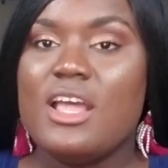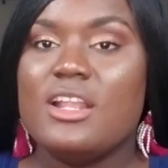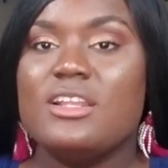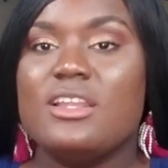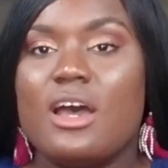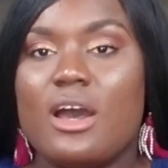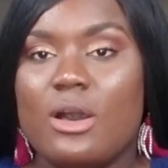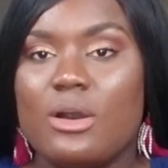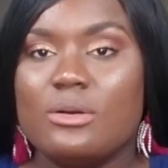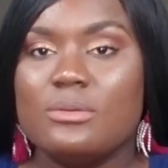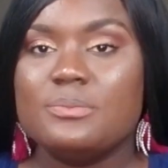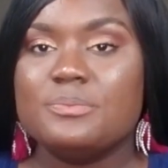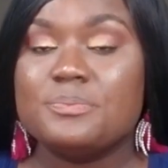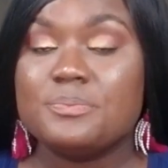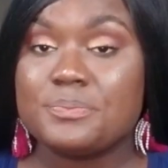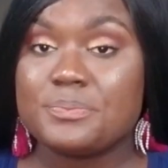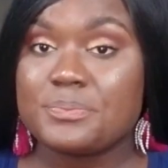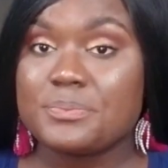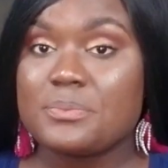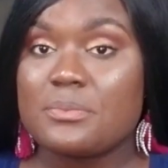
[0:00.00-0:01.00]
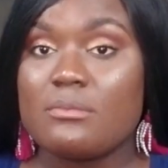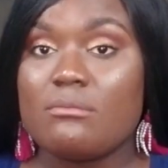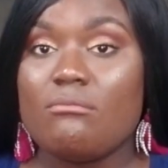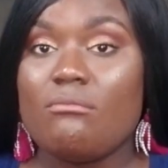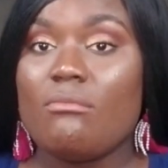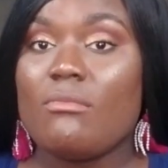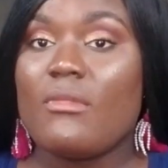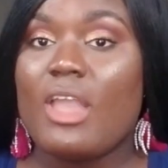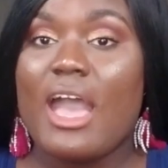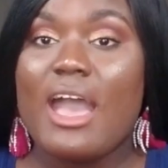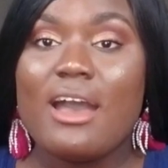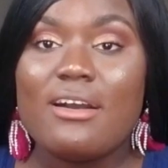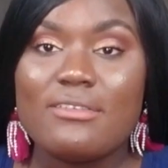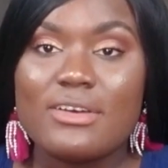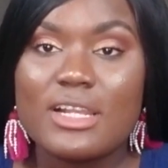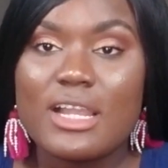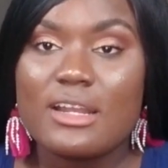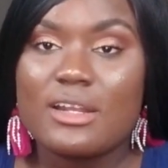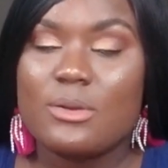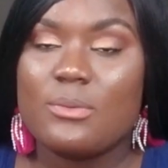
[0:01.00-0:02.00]
Now, I have
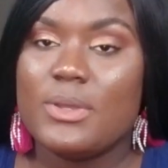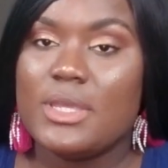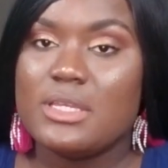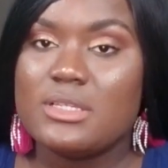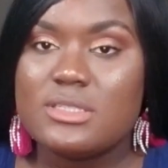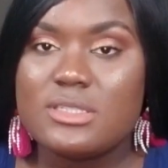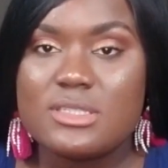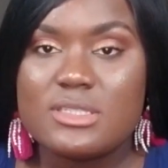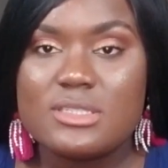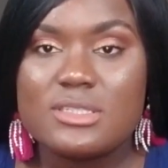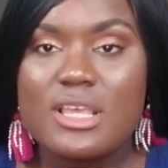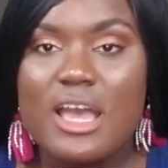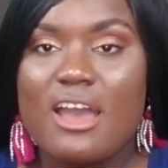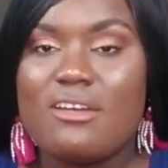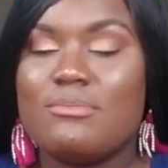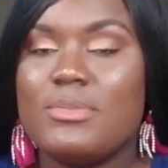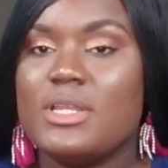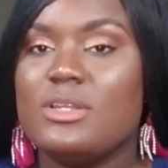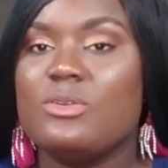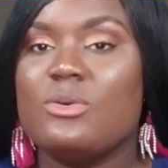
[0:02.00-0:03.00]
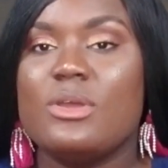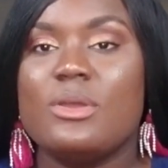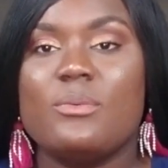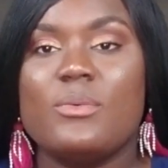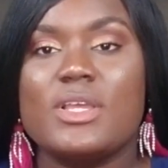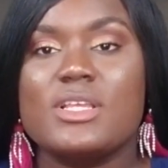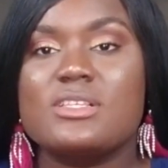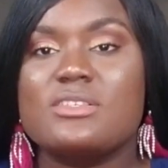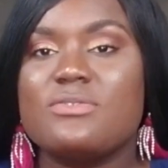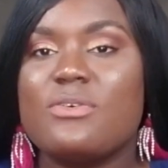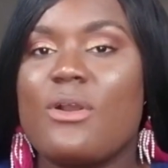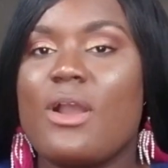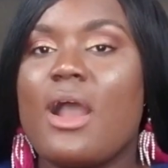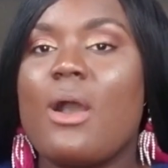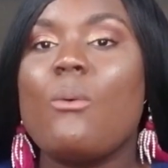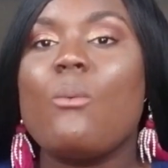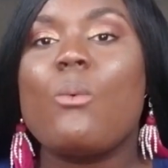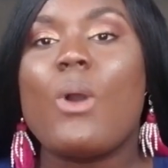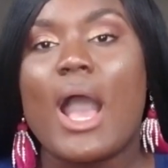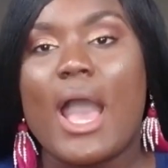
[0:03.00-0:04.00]
a lot of wigs. I've been doing wigs for
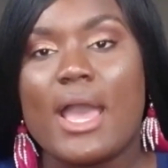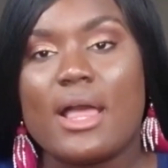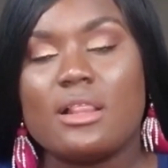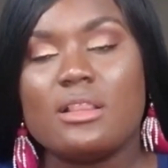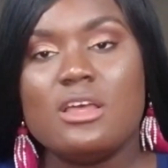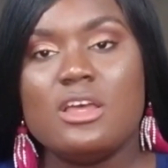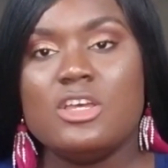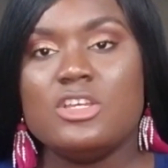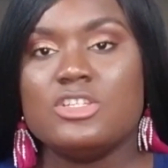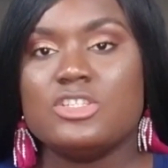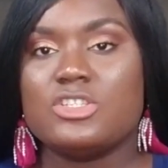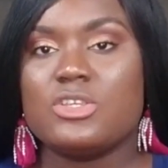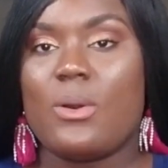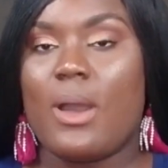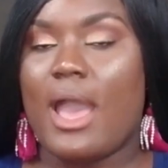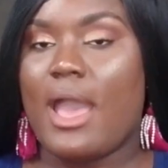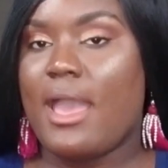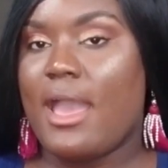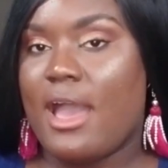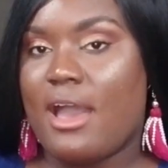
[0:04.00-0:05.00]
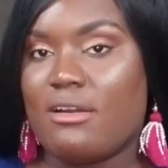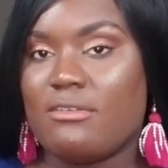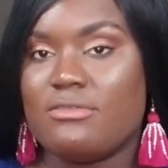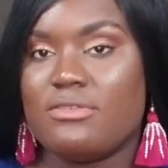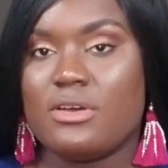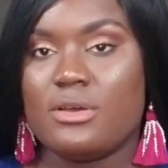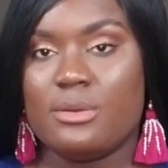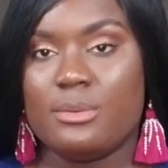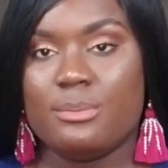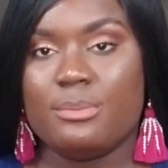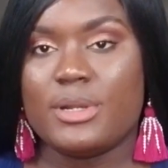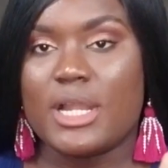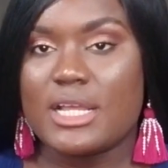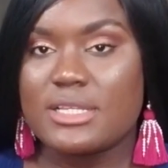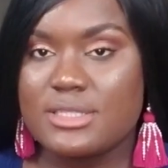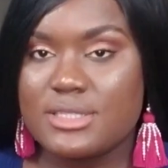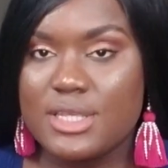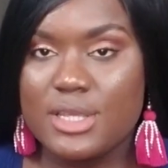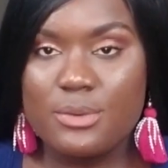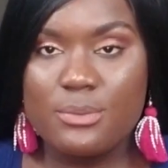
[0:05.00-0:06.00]
a while. So I have
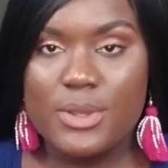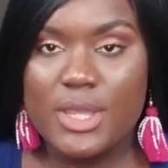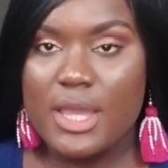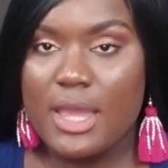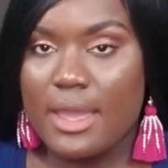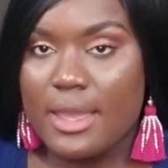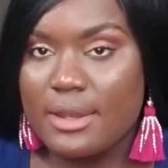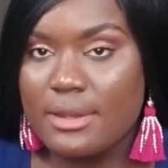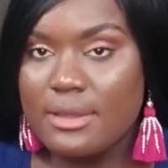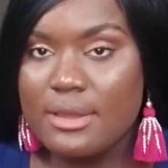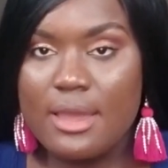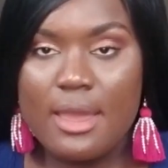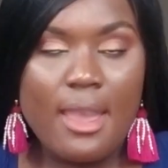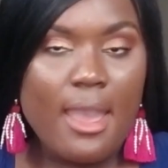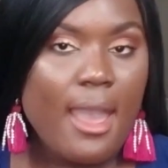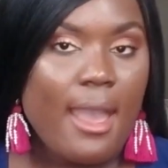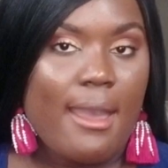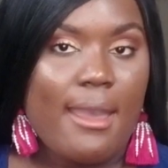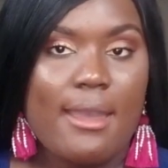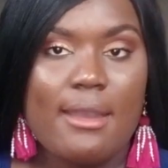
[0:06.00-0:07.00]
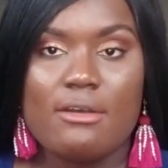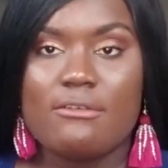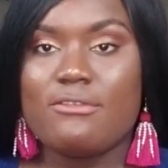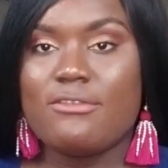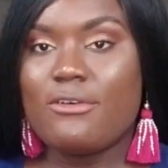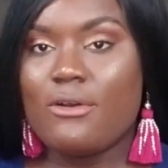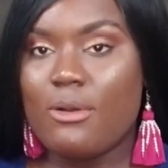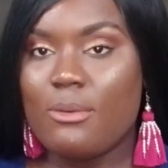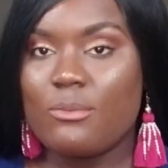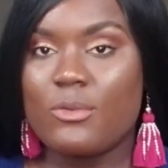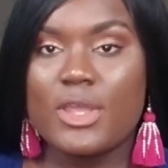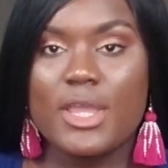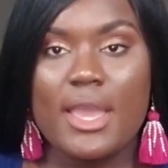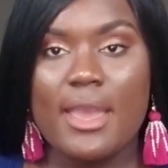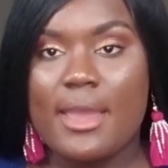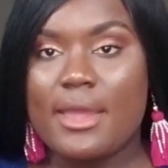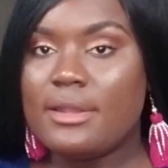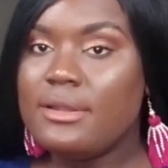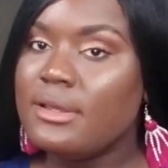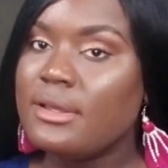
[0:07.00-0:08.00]
plastic wig head, I have foam wig
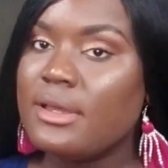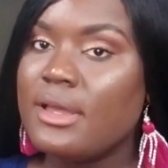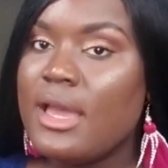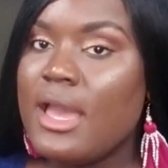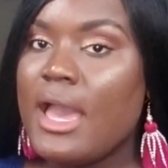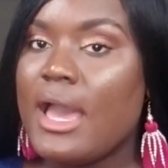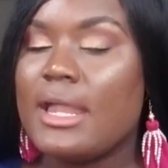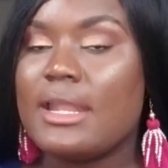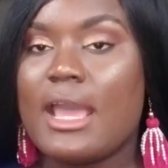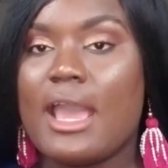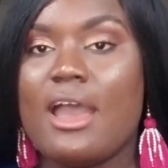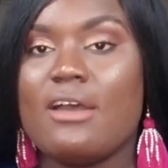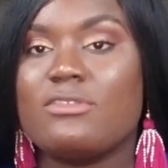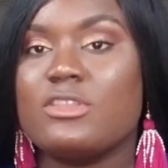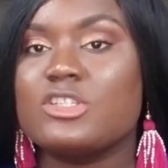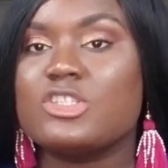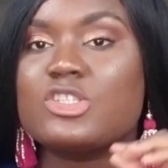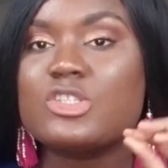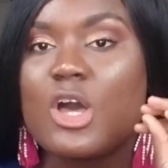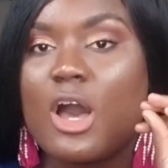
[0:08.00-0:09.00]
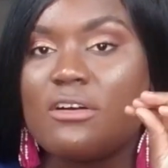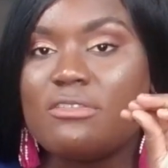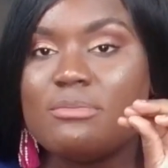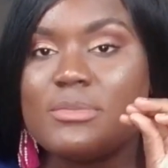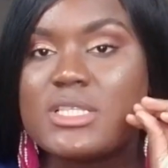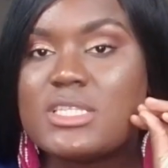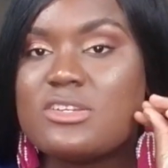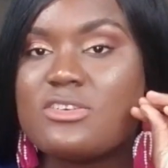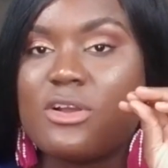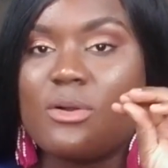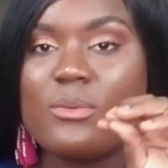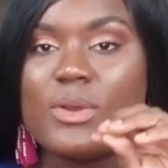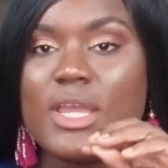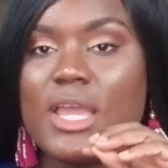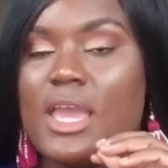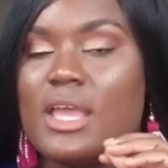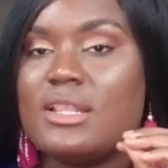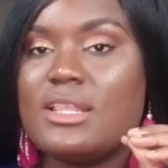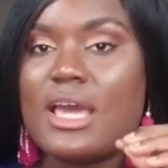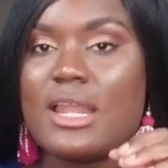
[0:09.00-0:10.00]
head, and I have the soft material wig
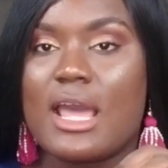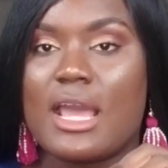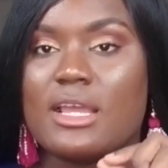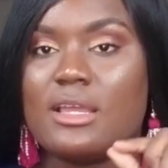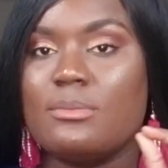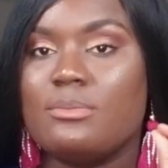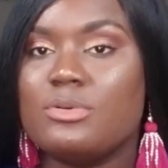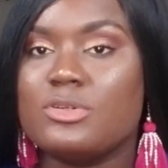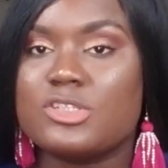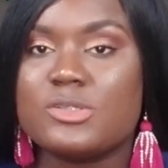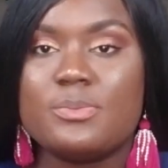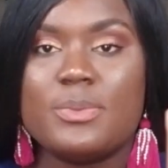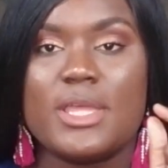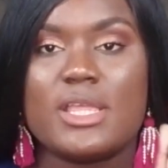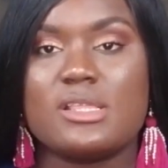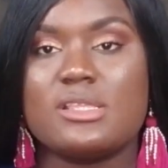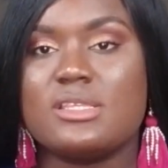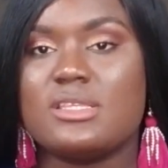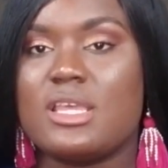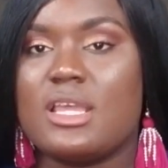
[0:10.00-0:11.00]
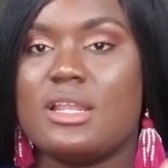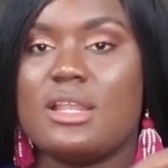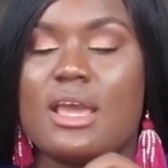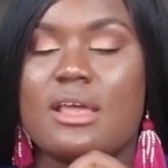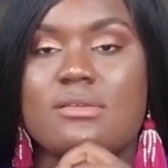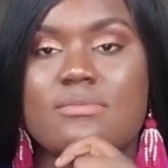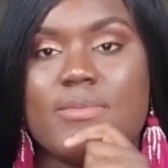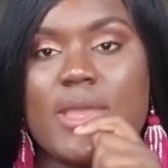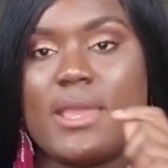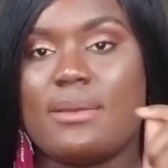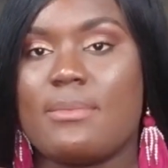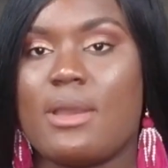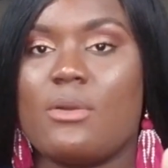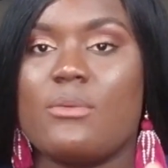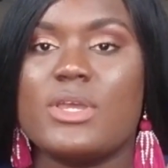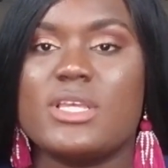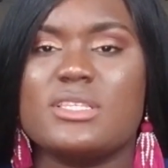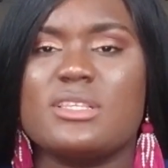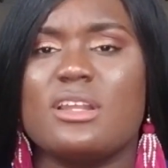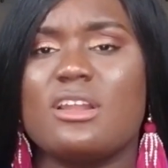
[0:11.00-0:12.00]
head that I can push pins in and make my
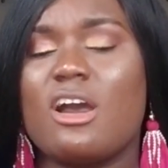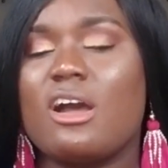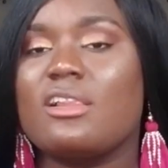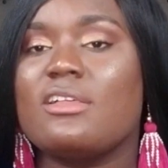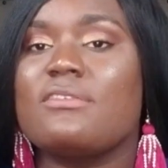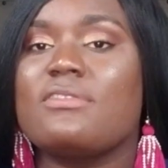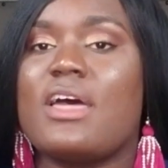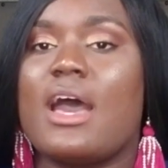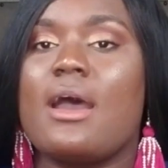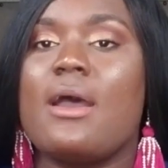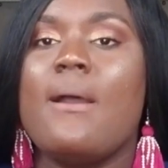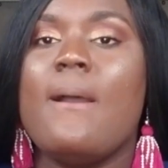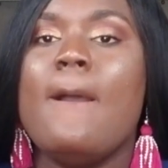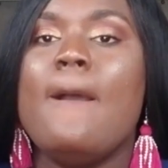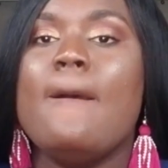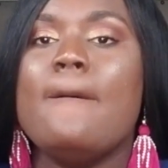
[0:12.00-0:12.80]
wigs and all of that.